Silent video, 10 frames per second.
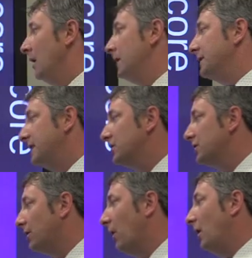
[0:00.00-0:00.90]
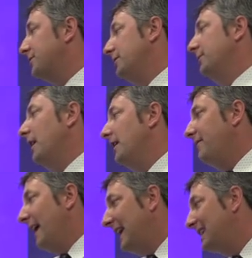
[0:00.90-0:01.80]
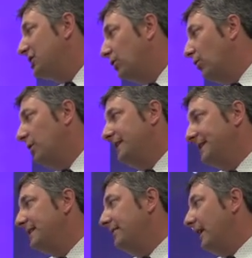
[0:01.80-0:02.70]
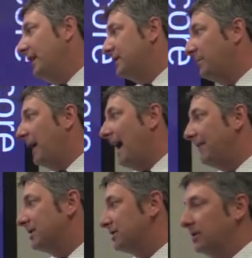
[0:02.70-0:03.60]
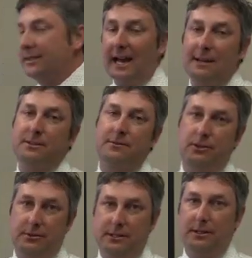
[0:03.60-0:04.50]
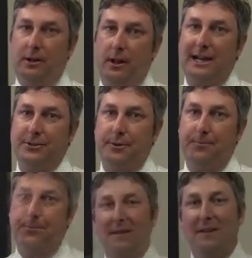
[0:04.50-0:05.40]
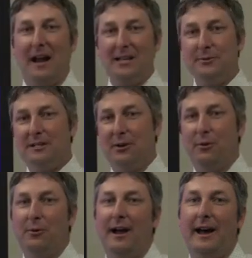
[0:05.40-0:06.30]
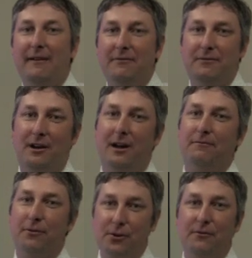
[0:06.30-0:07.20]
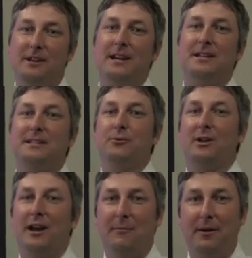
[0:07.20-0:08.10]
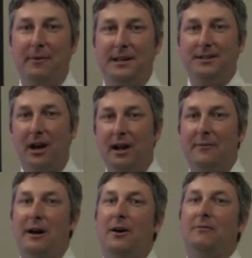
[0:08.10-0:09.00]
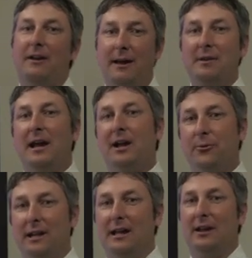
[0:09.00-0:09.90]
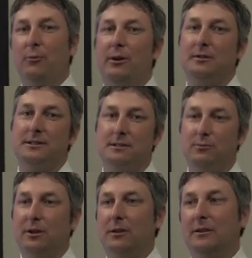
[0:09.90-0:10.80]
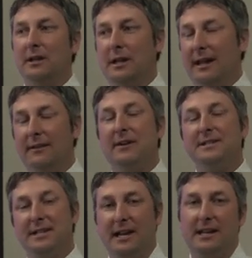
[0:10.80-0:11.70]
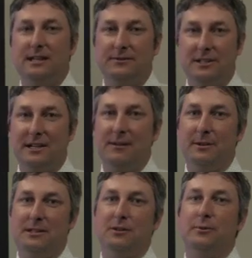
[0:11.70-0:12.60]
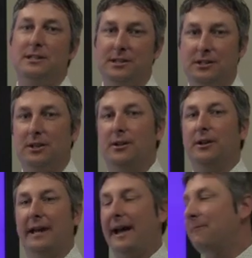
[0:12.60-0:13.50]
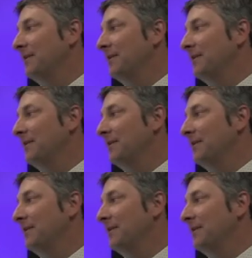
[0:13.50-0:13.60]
Teachers are also not advantaged or disadvantaged by having certain types of students in their classroom. As we said, we will have further vignettes that will come up and talk about VAM and equity, and we'll investigate each of the statements that we just took a look at.